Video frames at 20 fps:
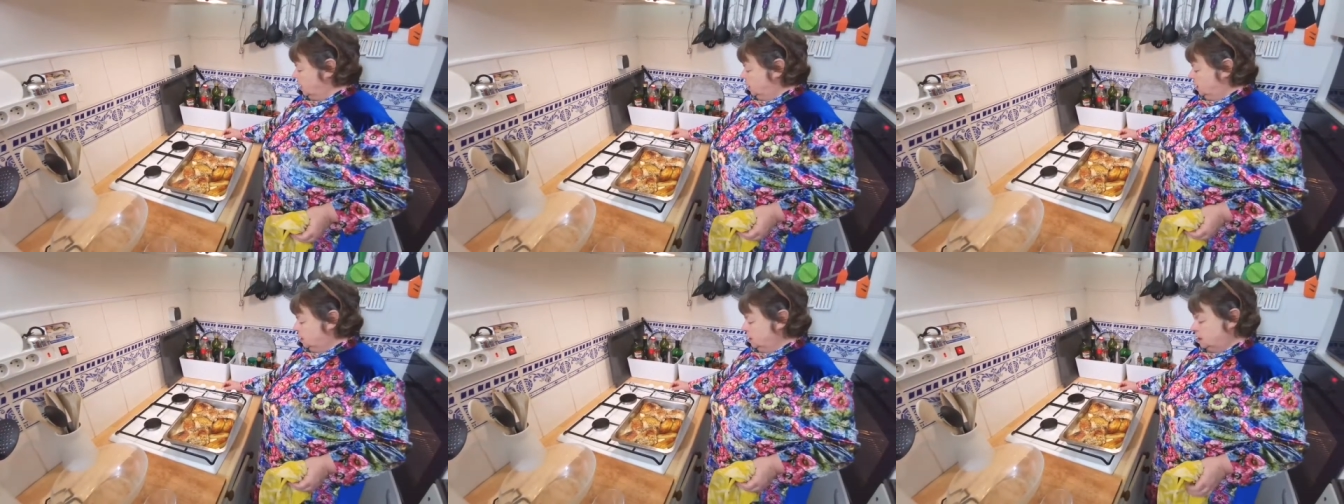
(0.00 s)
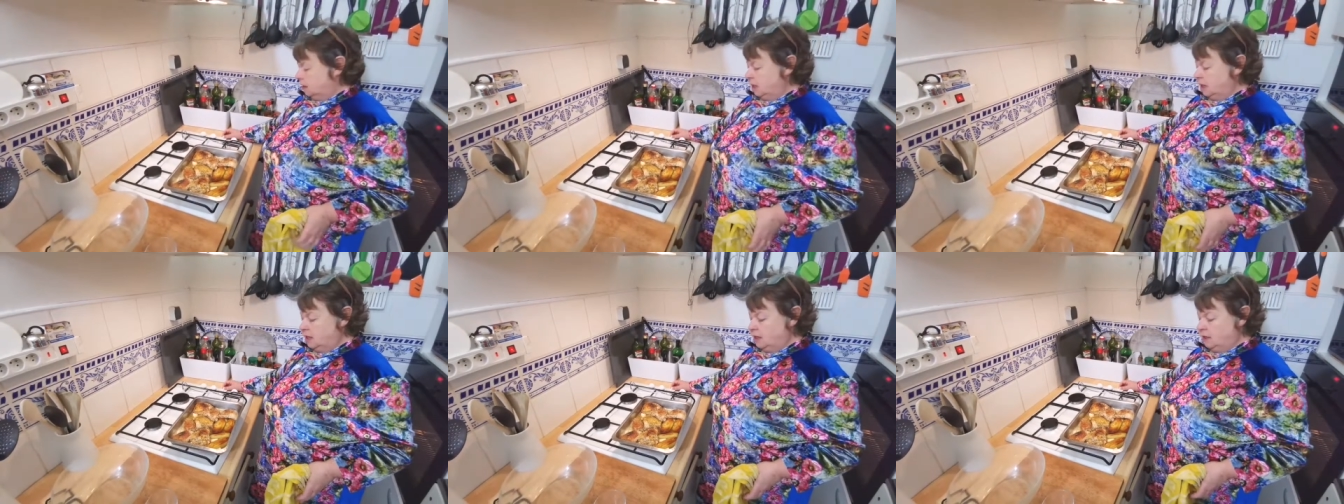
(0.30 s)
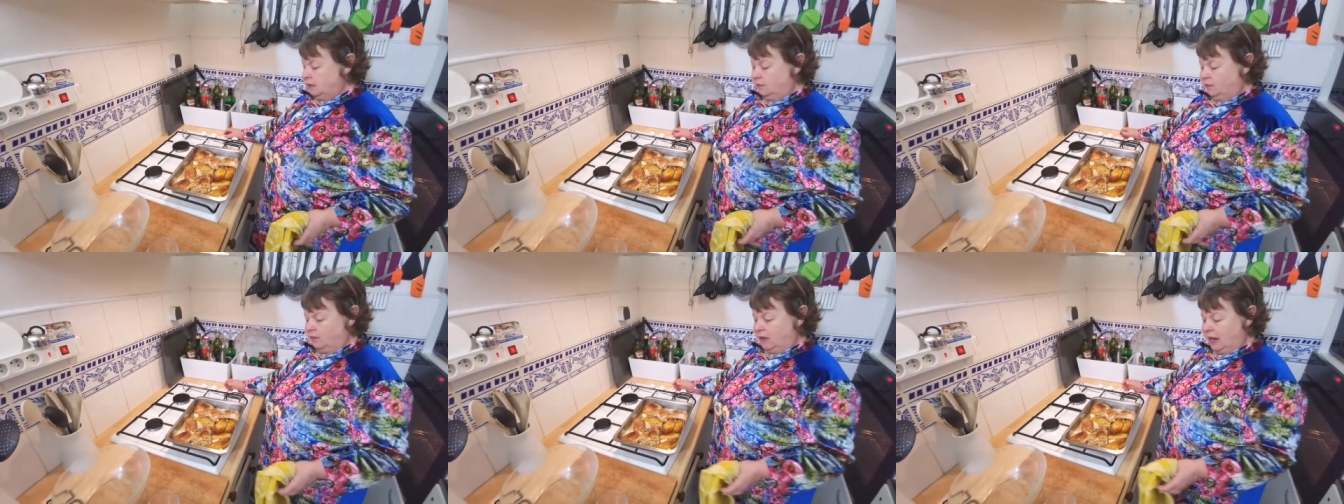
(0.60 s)
Turn
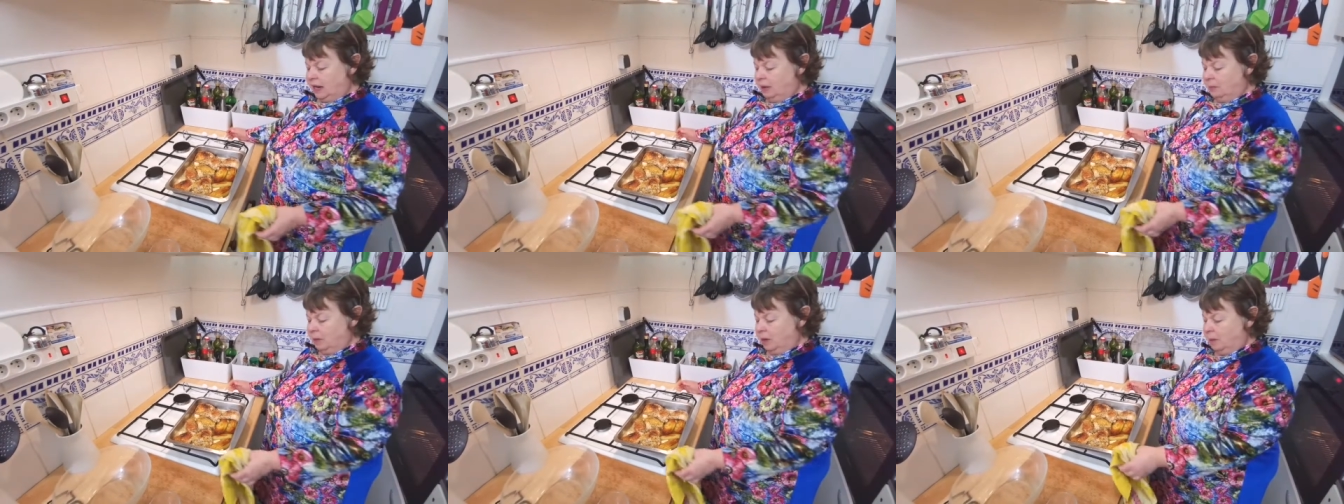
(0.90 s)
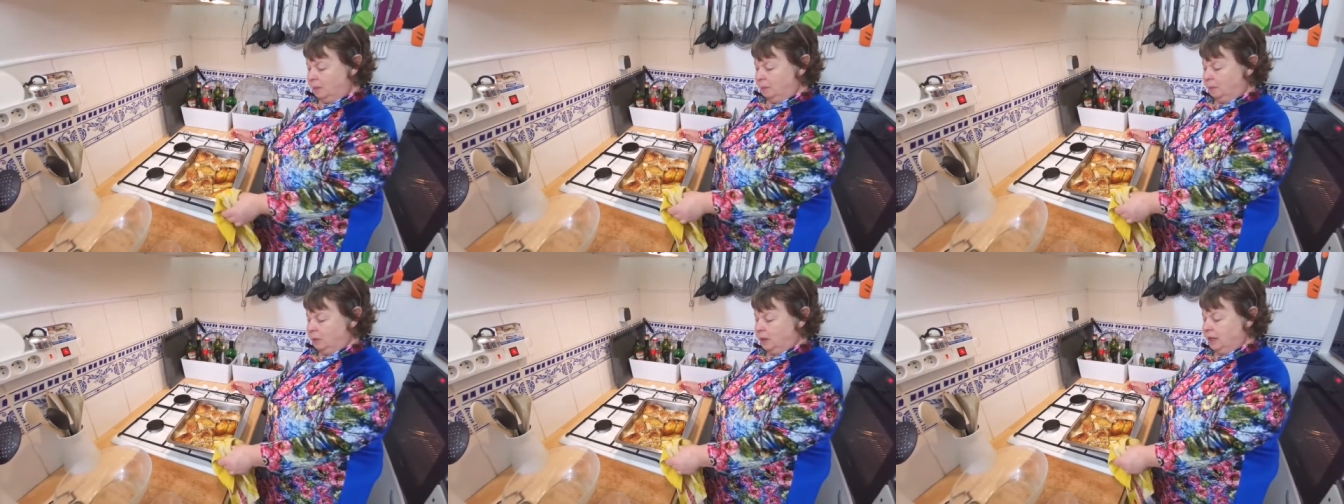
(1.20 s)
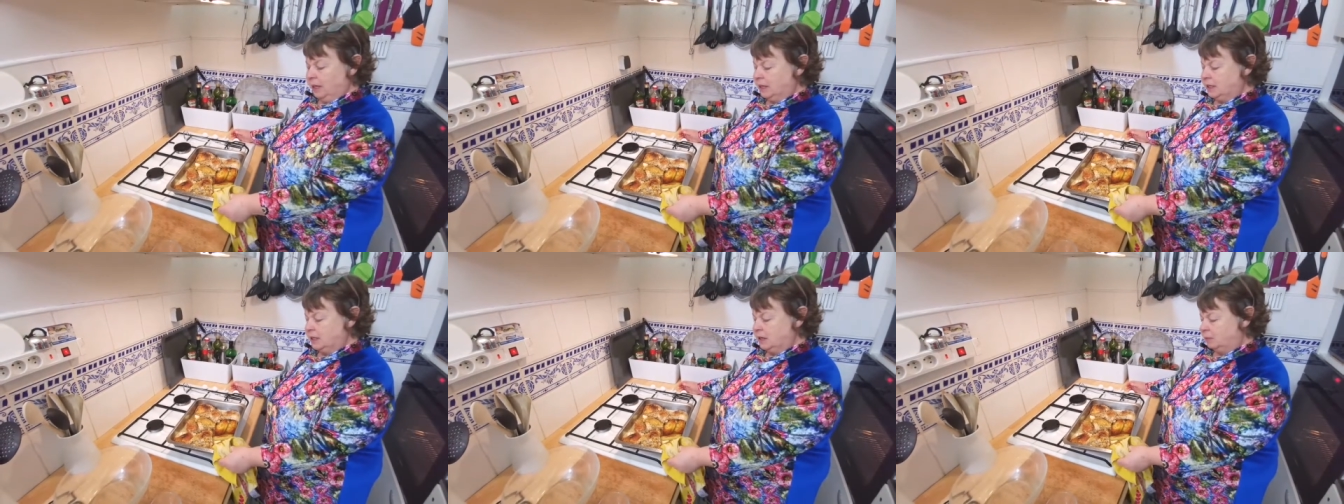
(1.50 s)
the flame up, bring
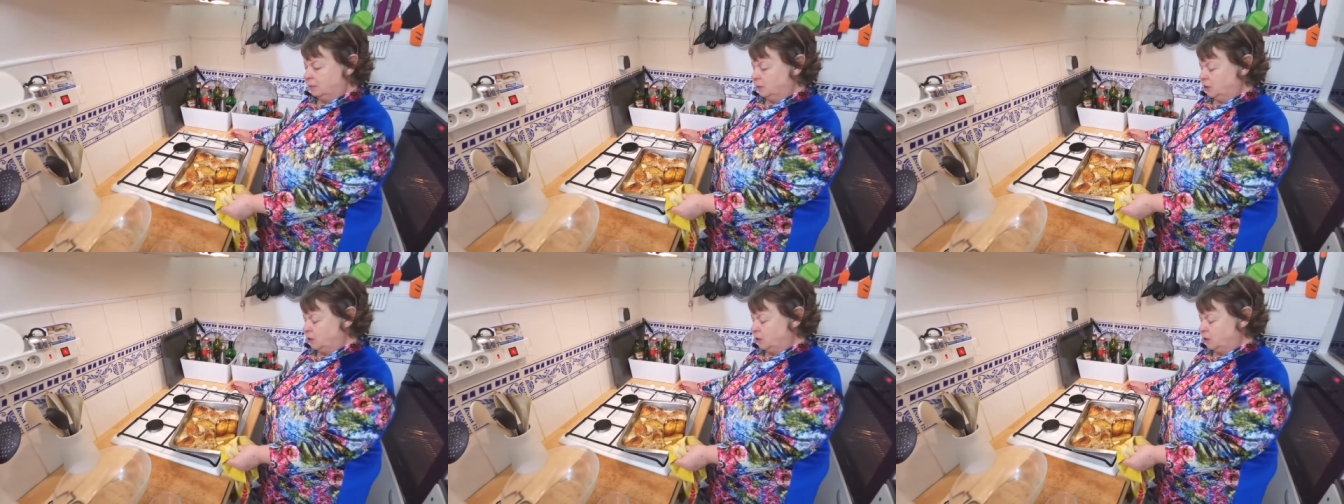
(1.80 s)
it up